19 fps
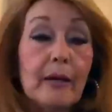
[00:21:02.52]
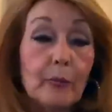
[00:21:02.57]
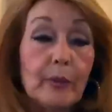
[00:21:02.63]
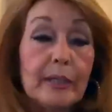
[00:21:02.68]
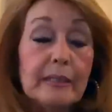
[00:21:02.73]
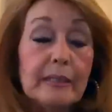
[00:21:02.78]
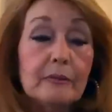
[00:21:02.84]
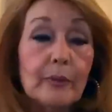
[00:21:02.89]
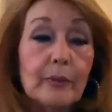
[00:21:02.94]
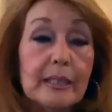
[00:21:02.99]
that
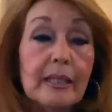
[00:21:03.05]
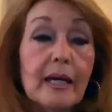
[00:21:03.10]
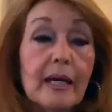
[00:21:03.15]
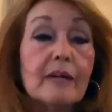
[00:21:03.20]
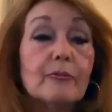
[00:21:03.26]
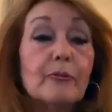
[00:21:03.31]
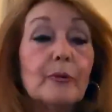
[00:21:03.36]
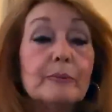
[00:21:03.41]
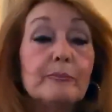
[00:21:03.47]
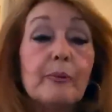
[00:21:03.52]
we
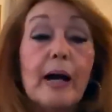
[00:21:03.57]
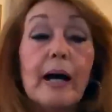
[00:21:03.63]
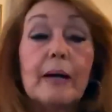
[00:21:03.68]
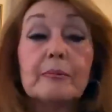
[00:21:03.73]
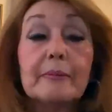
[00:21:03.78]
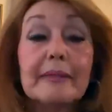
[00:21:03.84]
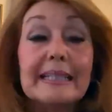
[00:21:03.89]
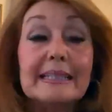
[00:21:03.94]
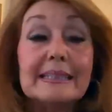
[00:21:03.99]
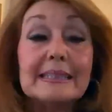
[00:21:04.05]
love when
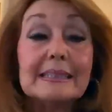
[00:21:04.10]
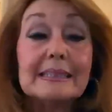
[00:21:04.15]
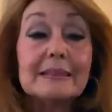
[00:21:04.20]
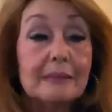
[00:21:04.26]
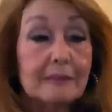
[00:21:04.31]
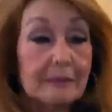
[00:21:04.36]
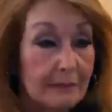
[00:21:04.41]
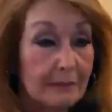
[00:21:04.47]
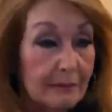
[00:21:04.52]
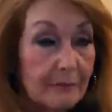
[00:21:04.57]
probably
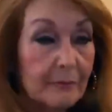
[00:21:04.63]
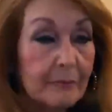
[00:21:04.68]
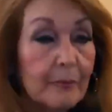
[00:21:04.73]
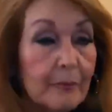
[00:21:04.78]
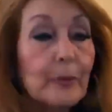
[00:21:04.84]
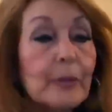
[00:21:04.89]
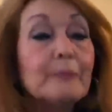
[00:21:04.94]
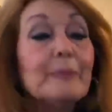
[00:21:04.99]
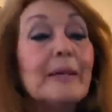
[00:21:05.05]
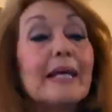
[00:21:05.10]

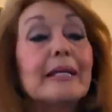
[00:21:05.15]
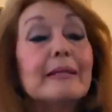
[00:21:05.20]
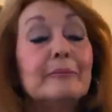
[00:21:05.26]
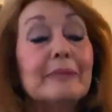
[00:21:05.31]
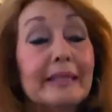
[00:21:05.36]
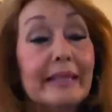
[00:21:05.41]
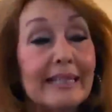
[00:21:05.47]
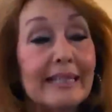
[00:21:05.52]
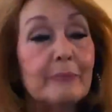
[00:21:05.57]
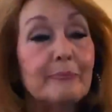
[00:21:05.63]
would be
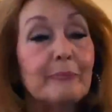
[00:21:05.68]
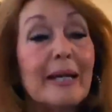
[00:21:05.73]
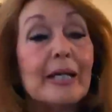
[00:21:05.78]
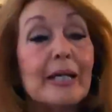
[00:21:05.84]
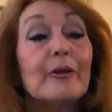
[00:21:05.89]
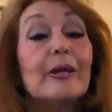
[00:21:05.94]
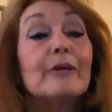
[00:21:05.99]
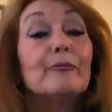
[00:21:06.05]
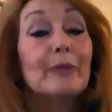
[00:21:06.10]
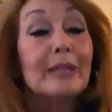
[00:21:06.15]

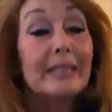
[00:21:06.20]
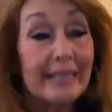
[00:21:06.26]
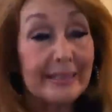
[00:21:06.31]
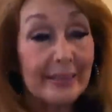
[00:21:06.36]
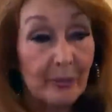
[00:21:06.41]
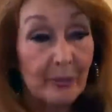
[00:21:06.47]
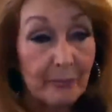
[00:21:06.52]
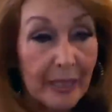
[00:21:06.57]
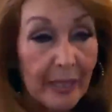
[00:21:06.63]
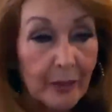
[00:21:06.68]
better if we
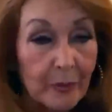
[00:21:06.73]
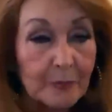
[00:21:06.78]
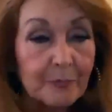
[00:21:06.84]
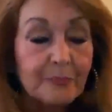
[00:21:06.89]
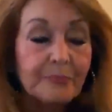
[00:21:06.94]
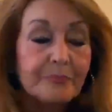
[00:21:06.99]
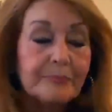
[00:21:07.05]
let them go.